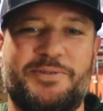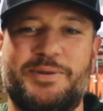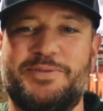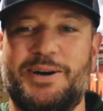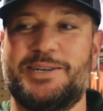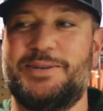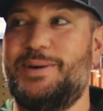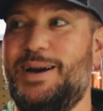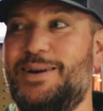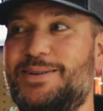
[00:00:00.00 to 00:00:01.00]
We've talked
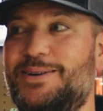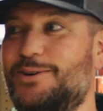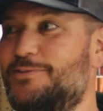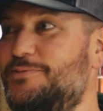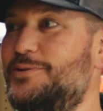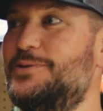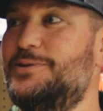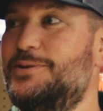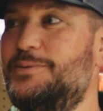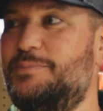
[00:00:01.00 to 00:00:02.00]
about our
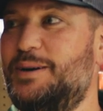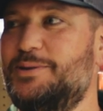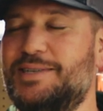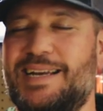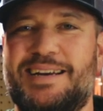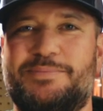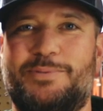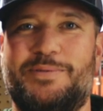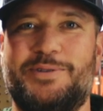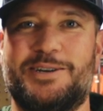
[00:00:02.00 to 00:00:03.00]
full bow setup.
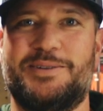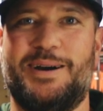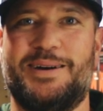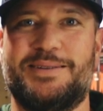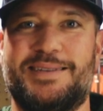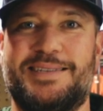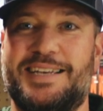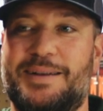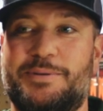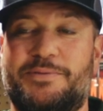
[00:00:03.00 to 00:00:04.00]
We've talked about
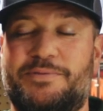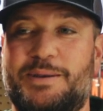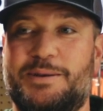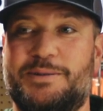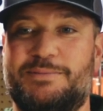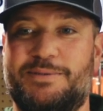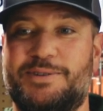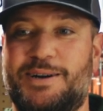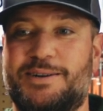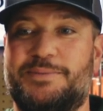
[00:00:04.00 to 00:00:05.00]
setup in the field, and we've
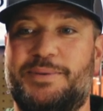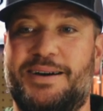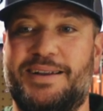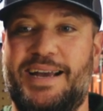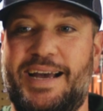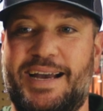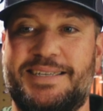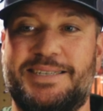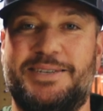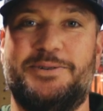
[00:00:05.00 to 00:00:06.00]
talked about
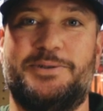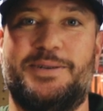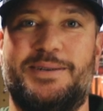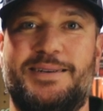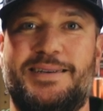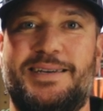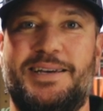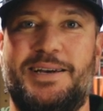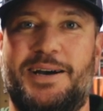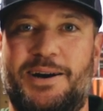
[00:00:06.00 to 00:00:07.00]
execution
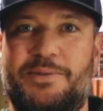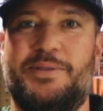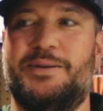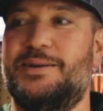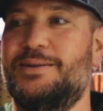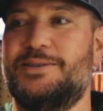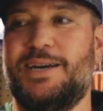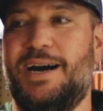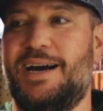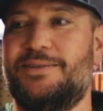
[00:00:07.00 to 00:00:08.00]
of the
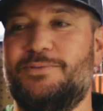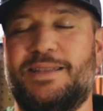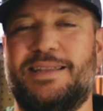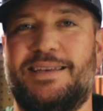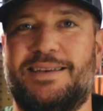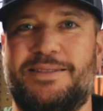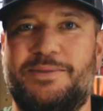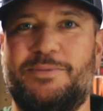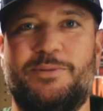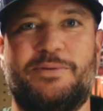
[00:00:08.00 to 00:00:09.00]
shot when
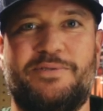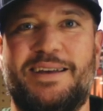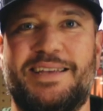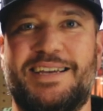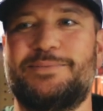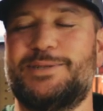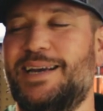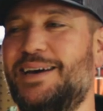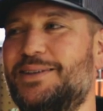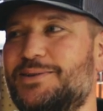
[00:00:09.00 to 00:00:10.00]
the moment finally comes
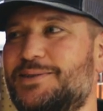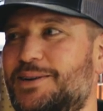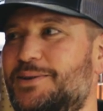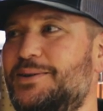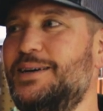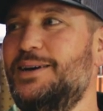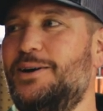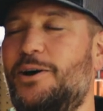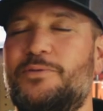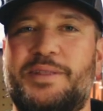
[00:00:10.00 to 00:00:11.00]
together. So
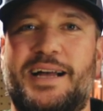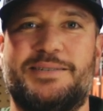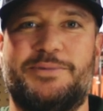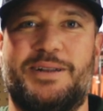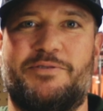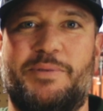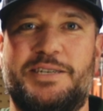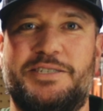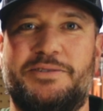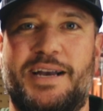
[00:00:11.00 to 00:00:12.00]
hopefully that's some good
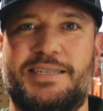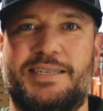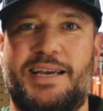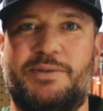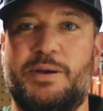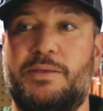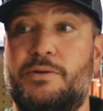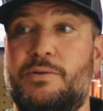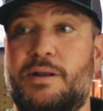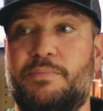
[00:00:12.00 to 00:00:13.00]
information you guys can take with
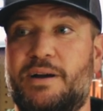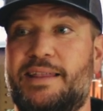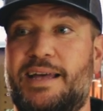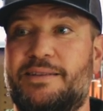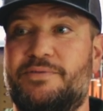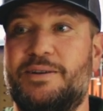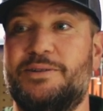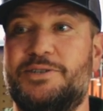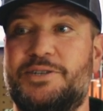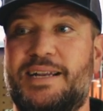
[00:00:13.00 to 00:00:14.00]
you and apply that in the
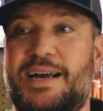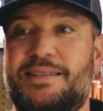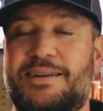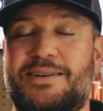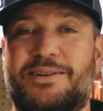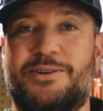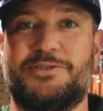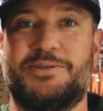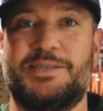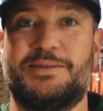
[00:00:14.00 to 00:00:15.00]
field as you get out there in
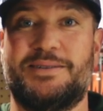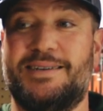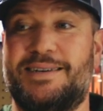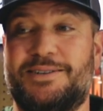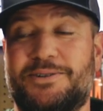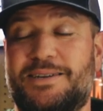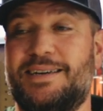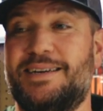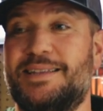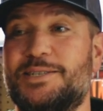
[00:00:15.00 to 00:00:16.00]
archery turkey
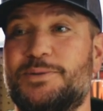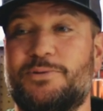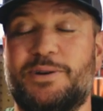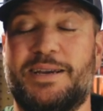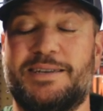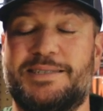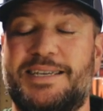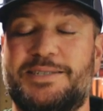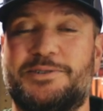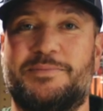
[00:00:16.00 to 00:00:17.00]
hunt this spring, because
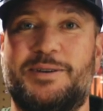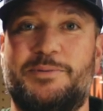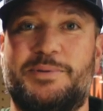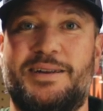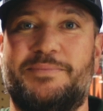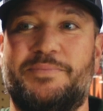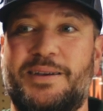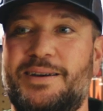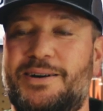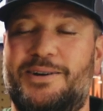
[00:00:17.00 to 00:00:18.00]
seasons are going to be opening up
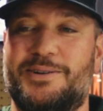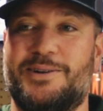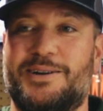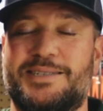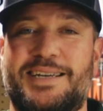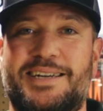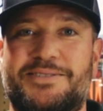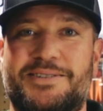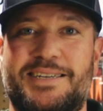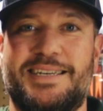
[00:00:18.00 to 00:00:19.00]
all across the
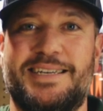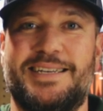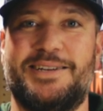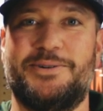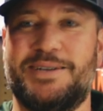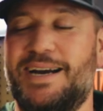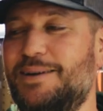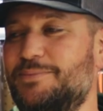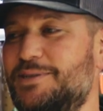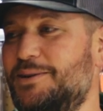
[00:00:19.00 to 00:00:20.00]
country in no
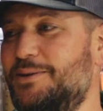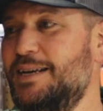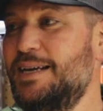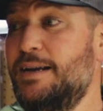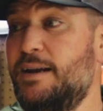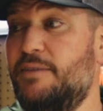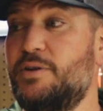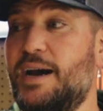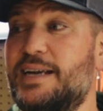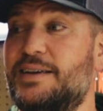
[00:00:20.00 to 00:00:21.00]
time. So If
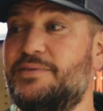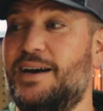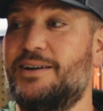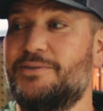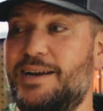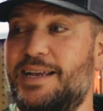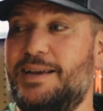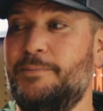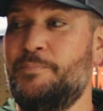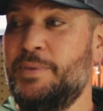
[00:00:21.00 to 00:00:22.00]
you guys have not
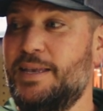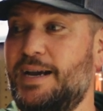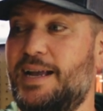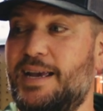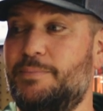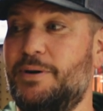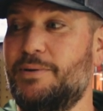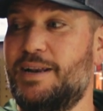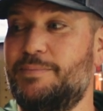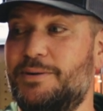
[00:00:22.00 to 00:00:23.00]
already got a Bow
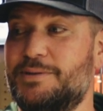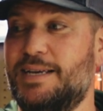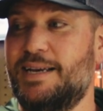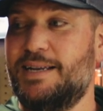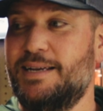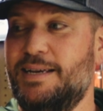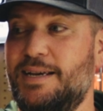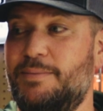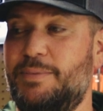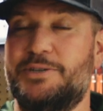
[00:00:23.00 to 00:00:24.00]
Ready bow stand,
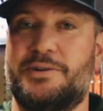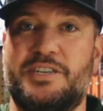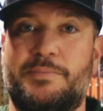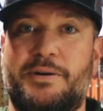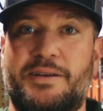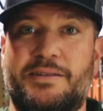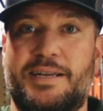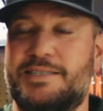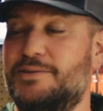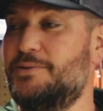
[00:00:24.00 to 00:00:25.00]
be sure to jump on the
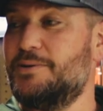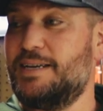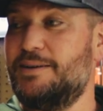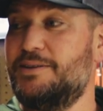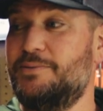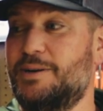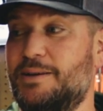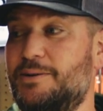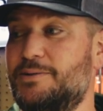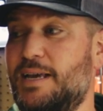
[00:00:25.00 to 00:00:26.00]
online store, get you one of
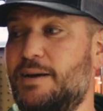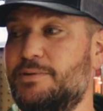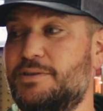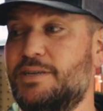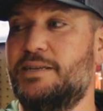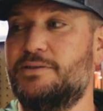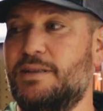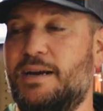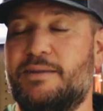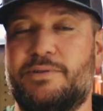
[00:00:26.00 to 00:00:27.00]
those. That will change your
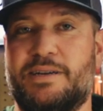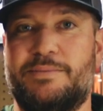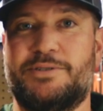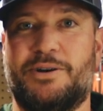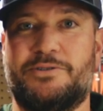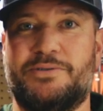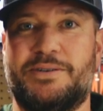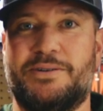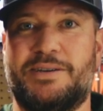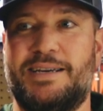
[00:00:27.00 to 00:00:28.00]
life when it comes to archery
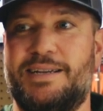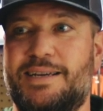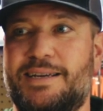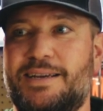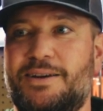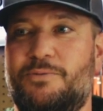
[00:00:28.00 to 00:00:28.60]
turkey hunting.